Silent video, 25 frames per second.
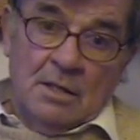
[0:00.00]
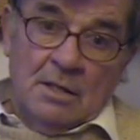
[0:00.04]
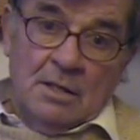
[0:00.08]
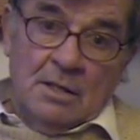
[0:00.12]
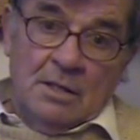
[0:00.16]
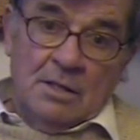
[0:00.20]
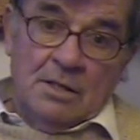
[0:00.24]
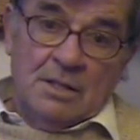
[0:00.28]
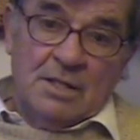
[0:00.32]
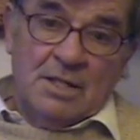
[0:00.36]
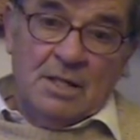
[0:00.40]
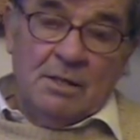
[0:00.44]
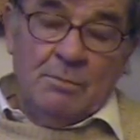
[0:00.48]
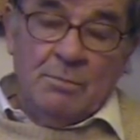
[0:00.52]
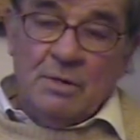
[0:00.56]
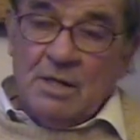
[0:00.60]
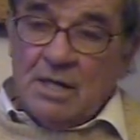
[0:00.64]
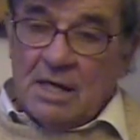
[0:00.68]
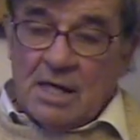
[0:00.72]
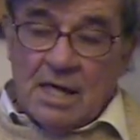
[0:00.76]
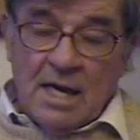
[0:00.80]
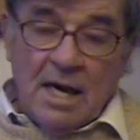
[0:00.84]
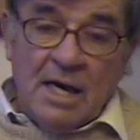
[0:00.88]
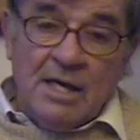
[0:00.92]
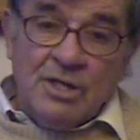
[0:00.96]
You see, but
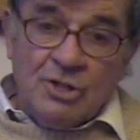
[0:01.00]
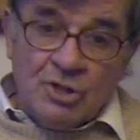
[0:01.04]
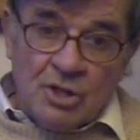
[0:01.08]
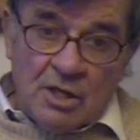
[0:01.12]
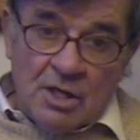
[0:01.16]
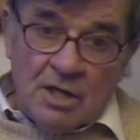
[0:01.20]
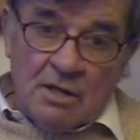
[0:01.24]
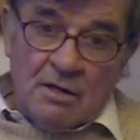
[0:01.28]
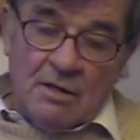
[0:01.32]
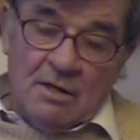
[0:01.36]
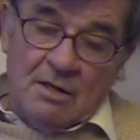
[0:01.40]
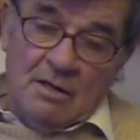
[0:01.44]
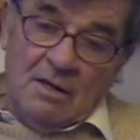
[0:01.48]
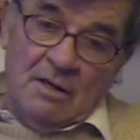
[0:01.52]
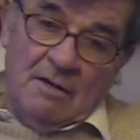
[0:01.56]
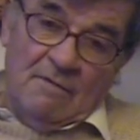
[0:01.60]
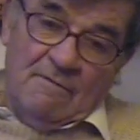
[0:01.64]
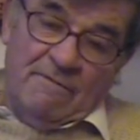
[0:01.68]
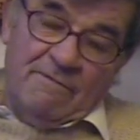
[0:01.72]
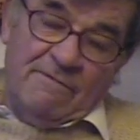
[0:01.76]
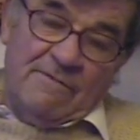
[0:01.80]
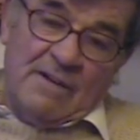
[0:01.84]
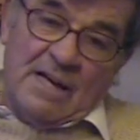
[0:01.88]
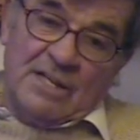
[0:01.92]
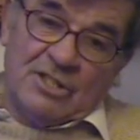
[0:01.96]
occasionally it
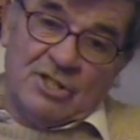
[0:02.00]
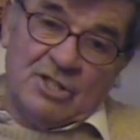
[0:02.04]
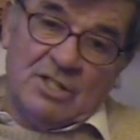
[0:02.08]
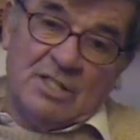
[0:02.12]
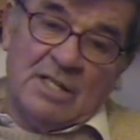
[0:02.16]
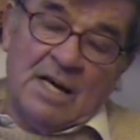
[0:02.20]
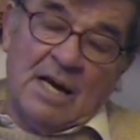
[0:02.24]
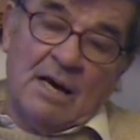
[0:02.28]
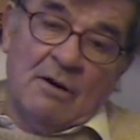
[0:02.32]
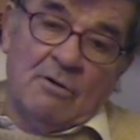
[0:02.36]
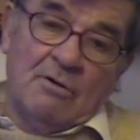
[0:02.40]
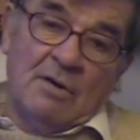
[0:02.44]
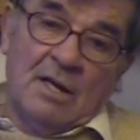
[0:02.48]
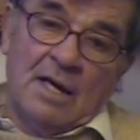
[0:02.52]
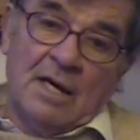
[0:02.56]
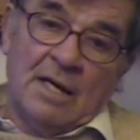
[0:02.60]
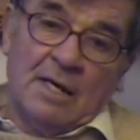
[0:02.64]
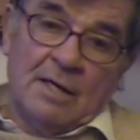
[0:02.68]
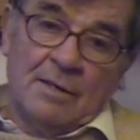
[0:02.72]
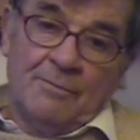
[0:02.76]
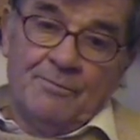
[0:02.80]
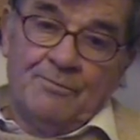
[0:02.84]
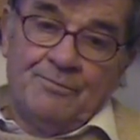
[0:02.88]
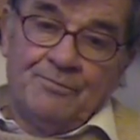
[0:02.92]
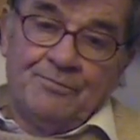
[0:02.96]
flashes out, like
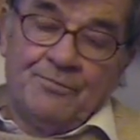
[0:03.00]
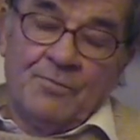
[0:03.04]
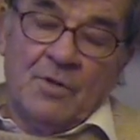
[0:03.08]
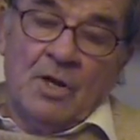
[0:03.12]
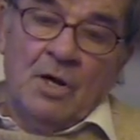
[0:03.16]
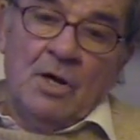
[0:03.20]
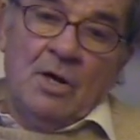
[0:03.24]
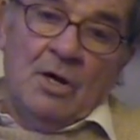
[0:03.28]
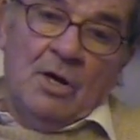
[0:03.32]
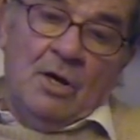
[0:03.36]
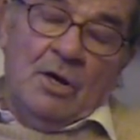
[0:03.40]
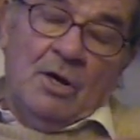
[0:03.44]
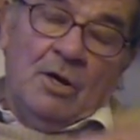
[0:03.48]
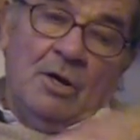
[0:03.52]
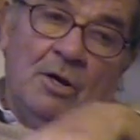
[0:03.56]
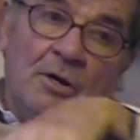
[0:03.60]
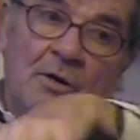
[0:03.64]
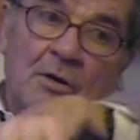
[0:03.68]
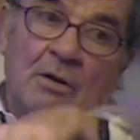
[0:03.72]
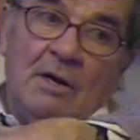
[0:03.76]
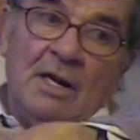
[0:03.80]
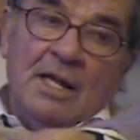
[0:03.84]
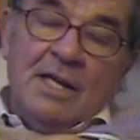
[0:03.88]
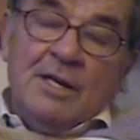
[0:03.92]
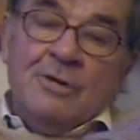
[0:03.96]

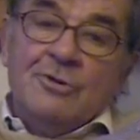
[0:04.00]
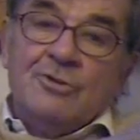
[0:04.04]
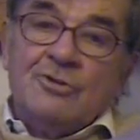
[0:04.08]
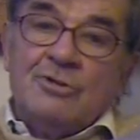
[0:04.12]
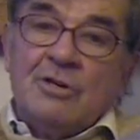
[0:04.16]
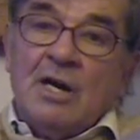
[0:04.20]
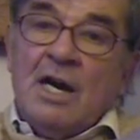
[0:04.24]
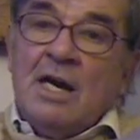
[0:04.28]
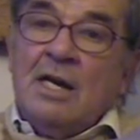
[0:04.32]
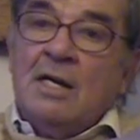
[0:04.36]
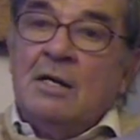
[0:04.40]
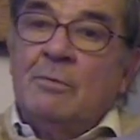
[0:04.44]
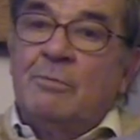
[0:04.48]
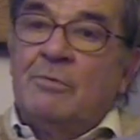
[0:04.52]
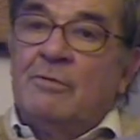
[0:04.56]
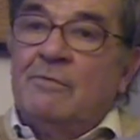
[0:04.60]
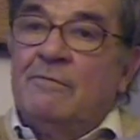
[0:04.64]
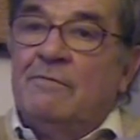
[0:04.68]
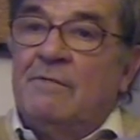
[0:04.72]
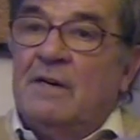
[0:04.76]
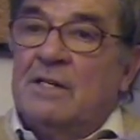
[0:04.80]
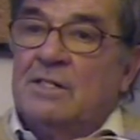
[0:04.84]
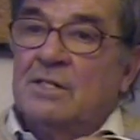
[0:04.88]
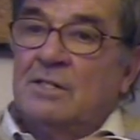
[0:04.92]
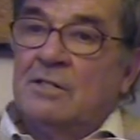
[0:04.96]
Lynn Trainer,
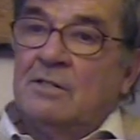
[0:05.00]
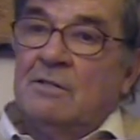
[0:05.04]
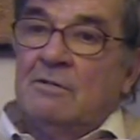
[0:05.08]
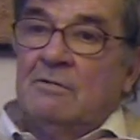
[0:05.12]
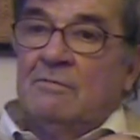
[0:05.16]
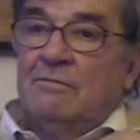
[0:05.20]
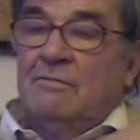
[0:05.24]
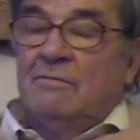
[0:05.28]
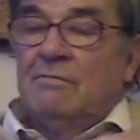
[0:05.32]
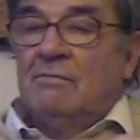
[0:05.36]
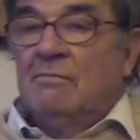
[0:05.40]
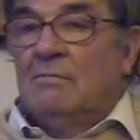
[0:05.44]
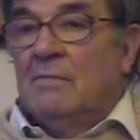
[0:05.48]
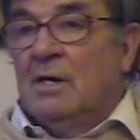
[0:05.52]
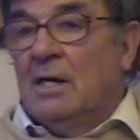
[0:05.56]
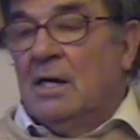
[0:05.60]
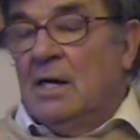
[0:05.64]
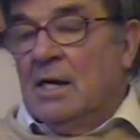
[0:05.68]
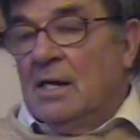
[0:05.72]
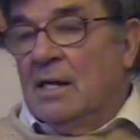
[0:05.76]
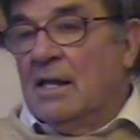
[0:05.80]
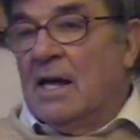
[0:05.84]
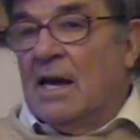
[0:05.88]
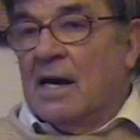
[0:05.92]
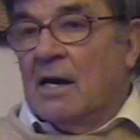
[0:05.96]
professor of
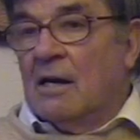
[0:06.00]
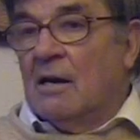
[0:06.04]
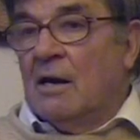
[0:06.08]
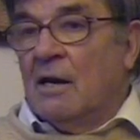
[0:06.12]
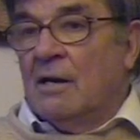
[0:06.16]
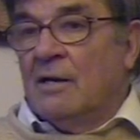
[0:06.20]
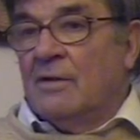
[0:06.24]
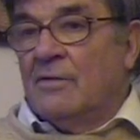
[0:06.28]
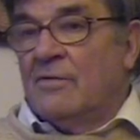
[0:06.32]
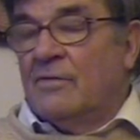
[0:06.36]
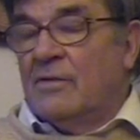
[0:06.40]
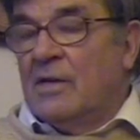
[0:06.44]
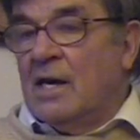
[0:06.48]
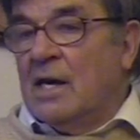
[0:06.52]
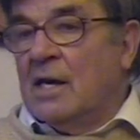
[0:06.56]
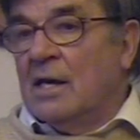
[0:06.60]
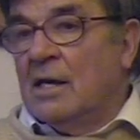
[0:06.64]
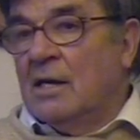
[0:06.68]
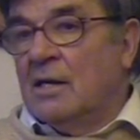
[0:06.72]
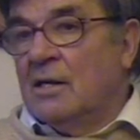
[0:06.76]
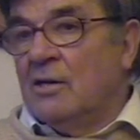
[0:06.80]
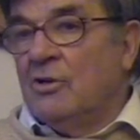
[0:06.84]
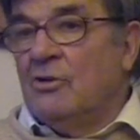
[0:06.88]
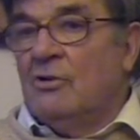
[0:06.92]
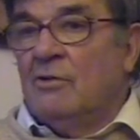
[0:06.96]
that kind of thing
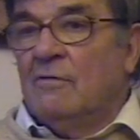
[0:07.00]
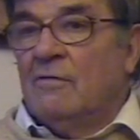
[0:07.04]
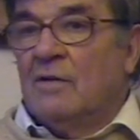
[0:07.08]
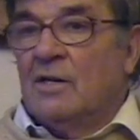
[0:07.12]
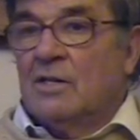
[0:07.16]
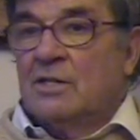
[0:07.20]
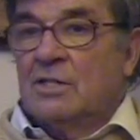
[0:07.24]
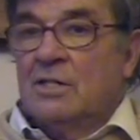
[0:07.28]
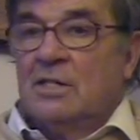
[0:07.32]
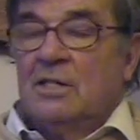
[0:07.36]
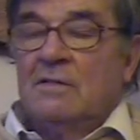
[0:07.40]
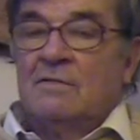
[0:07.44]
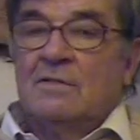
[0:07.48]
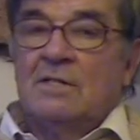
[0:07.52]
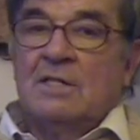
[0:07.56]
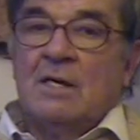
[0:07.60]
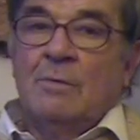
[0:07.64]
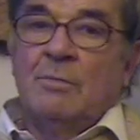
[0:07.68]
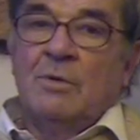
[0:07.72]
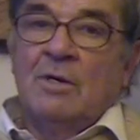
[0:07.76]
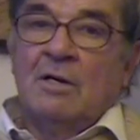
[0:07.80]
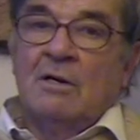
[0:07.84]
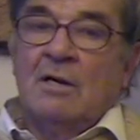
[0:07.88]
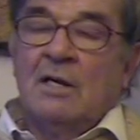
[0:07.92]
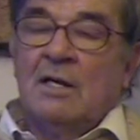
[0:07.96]
at the University of
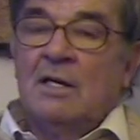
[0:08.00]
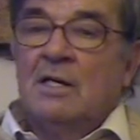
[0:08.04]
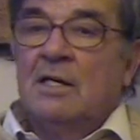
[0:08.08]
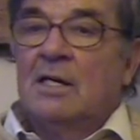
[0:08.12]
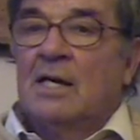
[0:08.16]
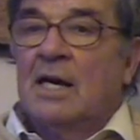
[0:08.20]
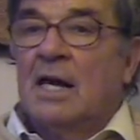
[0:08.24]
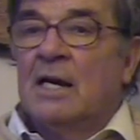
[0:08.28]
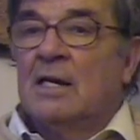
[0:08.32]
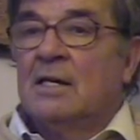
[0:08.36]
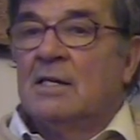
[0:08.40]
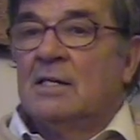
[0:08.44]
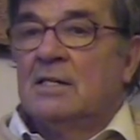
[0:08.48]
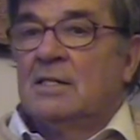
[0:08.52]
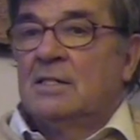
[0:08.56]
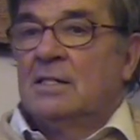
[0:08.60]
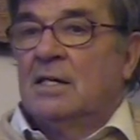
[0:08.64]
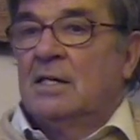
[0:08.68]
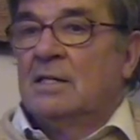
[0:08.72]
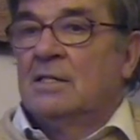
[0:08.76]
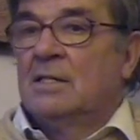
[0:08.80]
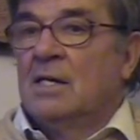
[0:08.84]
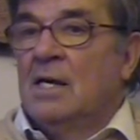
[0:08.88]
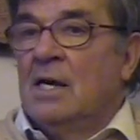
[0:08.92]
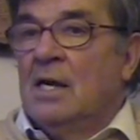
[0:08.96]
something or other in Canada,
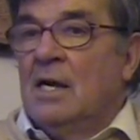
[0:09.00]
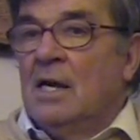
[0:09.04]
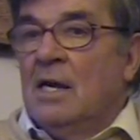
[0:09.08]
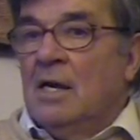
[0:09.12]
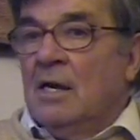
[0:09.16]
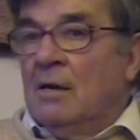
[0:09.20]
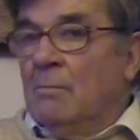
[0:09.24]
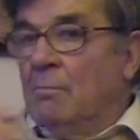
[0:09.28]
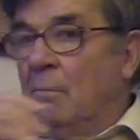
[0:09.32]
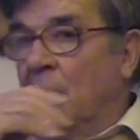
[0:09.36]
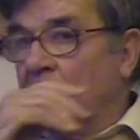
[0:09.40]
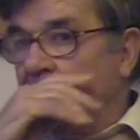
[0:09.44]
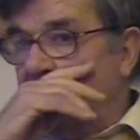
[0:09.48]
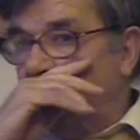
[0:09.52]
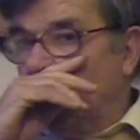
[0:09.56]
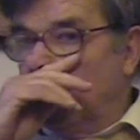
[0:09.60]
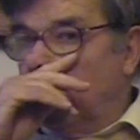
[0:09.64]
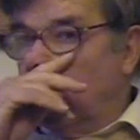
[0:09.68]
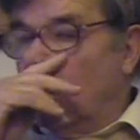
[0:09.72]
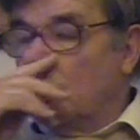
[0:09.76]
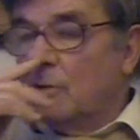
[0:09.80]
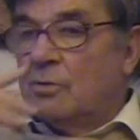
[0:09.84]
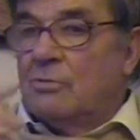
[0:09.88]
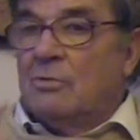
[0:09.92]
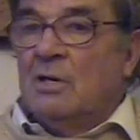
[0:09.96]
says most of
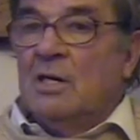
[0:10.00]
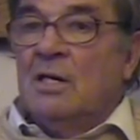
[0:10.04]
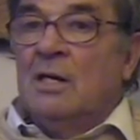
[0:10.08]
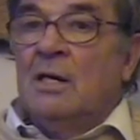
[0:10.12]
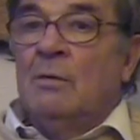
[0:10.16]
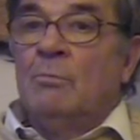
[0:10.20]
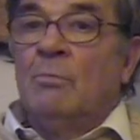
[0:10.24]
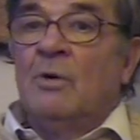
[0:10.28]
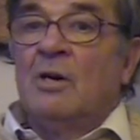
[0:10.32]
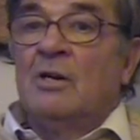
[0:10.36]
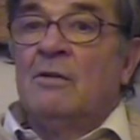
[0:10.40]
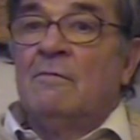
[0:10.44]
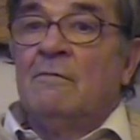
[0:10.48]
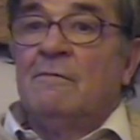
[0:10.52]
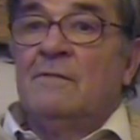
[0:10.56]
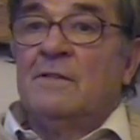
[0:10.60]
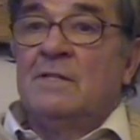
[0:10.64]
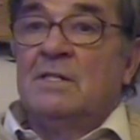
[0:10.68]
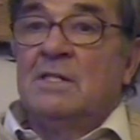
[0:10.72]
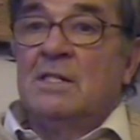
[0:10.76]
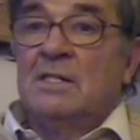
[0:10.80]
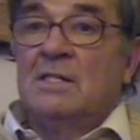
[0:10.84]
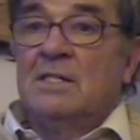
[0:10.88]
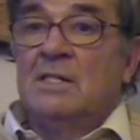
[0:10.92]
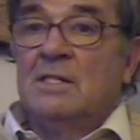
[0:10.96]
what's written in modern
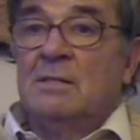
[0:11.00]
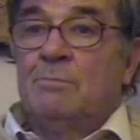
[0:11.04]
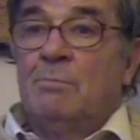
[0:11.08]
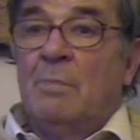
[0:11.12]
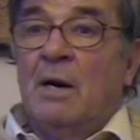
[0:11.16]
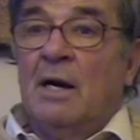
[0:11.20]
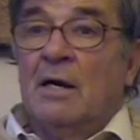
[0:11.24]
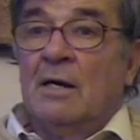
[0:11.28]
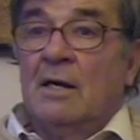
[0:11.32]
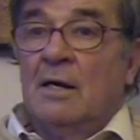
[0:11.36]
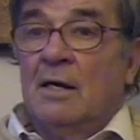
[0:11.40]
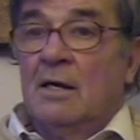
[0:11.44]
physics is bunk.